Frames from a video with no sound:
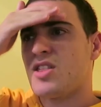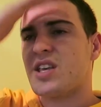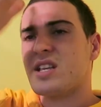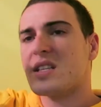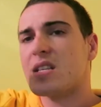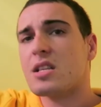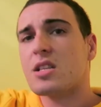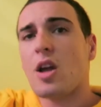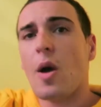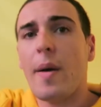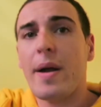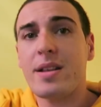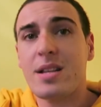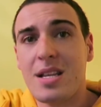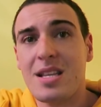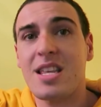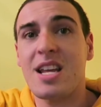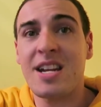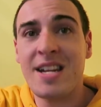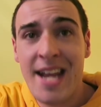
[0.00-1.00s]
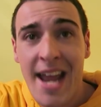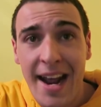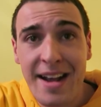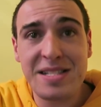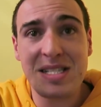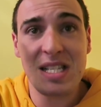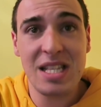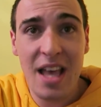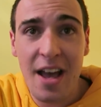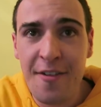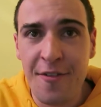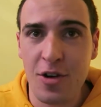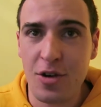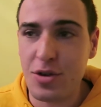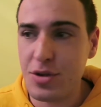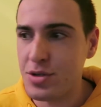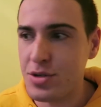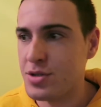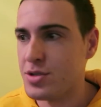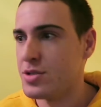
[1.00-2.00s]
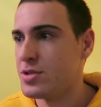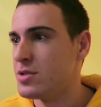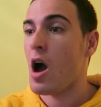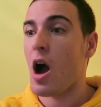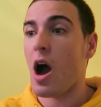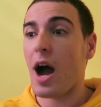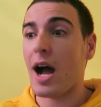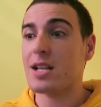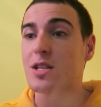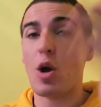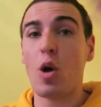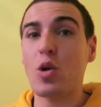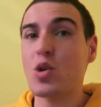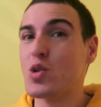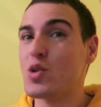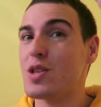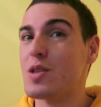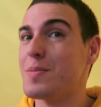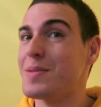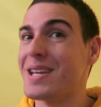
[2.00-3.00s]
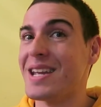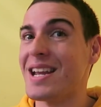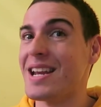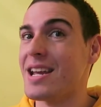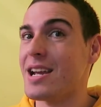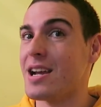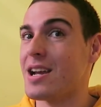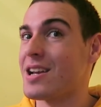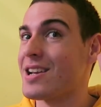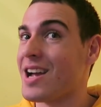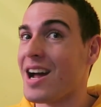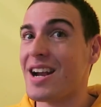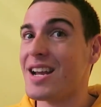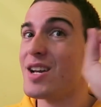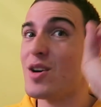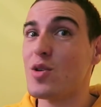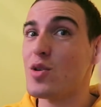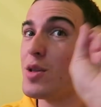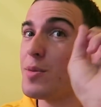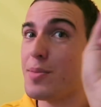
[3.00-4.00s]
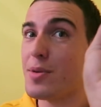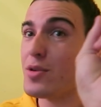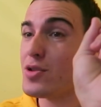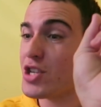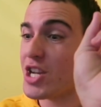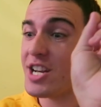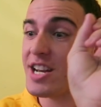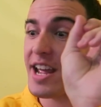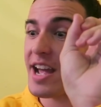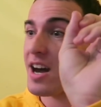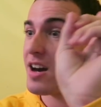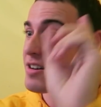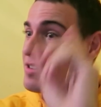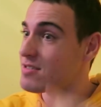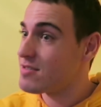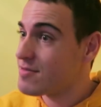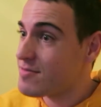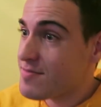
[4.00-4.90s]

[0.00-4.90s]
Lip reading: This is going to the next level. I told you at the beginning, cutting all the bullshit now.